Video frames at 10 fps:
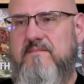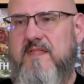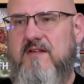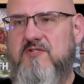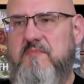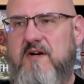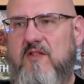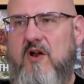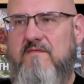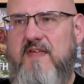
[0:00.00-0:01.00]
there's been a
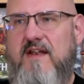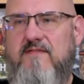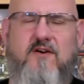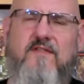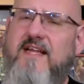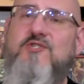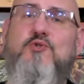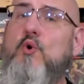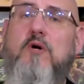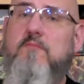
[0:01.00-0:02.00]
lot of that in there, and that's
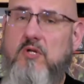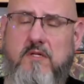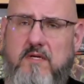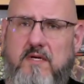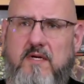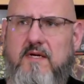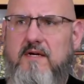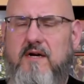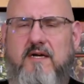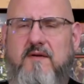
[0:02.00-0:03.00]
normal.
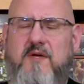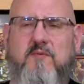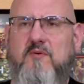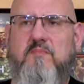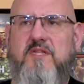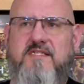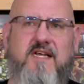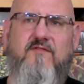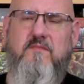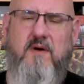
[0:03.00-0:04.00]
You're not going to be able to please
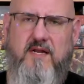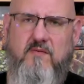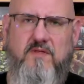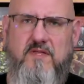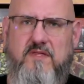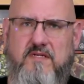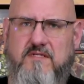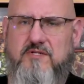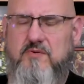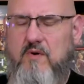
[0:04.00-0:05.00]
everybody with the things
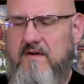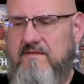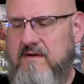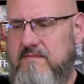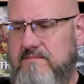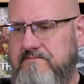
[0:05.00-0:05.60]
that you offer.